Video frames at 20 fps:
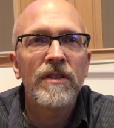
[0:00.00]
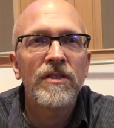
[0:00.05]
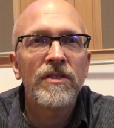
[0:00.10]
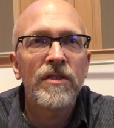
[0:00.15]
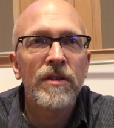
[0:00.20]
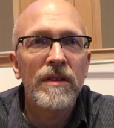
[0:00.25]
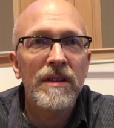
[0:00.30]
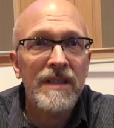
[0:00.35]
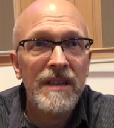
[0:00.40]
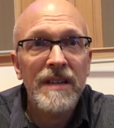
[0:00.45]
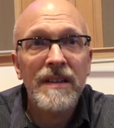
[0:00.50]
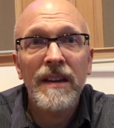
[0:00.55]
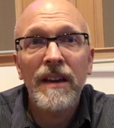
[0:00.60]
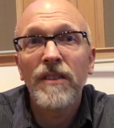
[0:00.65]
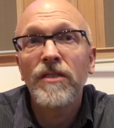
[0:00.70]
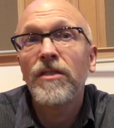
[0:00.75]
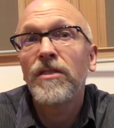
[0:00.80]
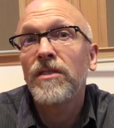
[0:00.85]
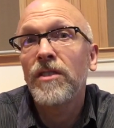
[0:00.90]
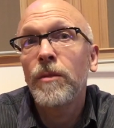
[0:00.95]
so the details
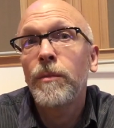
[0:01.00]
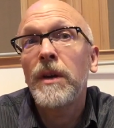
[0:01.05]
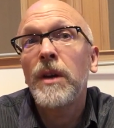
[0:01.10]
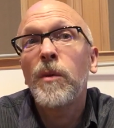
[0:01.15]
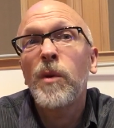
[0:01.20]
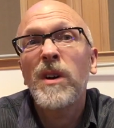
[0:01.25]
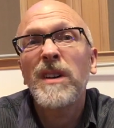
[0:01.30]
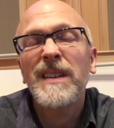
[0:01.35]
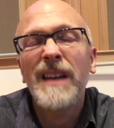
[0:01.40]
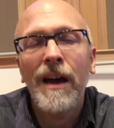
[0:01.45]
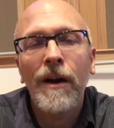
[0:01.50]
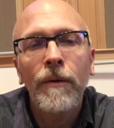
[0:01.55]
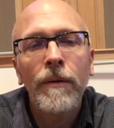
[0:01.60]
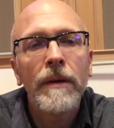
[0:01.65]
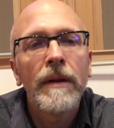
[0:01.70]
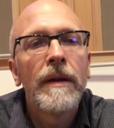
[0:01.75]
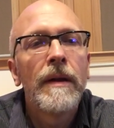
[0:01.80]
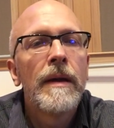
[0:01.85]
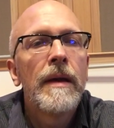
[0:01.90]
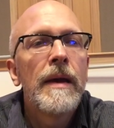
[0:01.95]
are still being worked out.
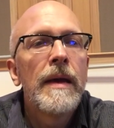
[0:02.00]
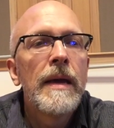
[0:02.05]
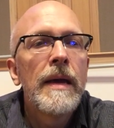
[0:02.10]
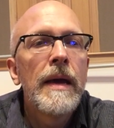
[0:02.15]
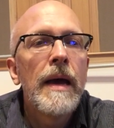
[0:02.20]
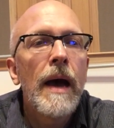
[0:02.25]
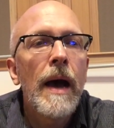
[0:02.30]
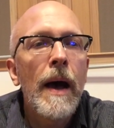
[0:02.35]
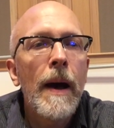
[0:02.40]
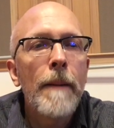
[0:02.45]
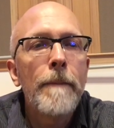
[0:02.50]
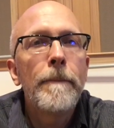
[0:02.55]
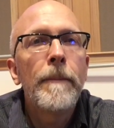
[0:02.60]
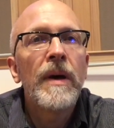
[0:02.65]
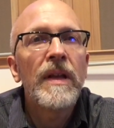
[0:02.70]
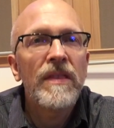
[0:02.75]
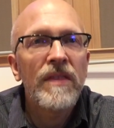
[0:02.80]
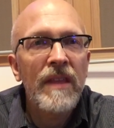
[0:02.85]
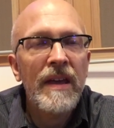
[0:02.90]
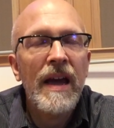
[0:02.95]

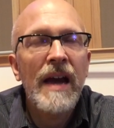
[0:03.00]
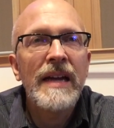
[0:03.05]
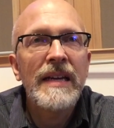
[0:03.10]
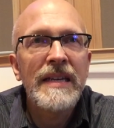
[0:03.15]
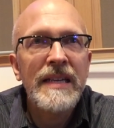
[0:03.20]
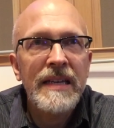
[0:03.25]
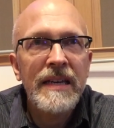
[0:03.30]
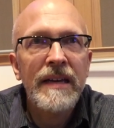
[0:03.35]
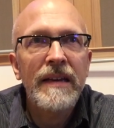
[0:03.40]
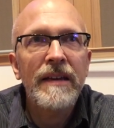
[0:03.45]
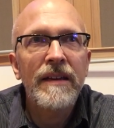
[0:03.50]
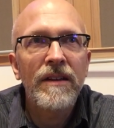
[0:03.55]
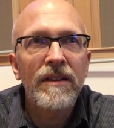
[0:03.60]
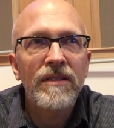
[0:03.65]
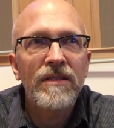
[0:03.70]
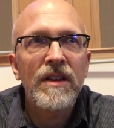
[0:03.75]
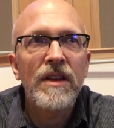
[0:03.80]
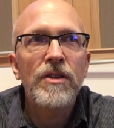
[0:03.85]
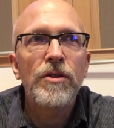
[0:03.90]
But the idea is that